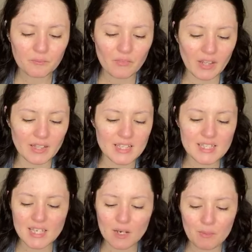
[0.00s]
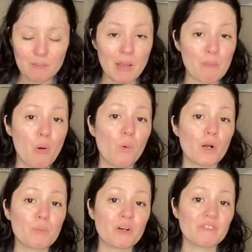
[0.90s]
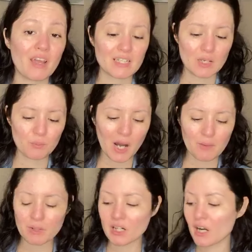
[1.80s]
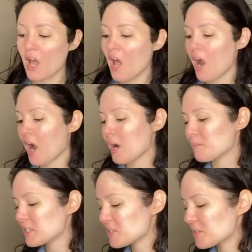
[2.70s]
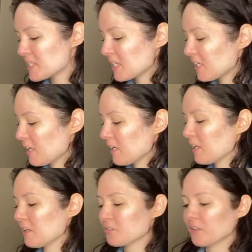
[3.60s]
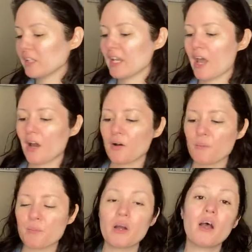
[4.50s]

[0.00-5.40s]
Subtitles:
And this is going to be my pore perfecting primer, so it's going to really help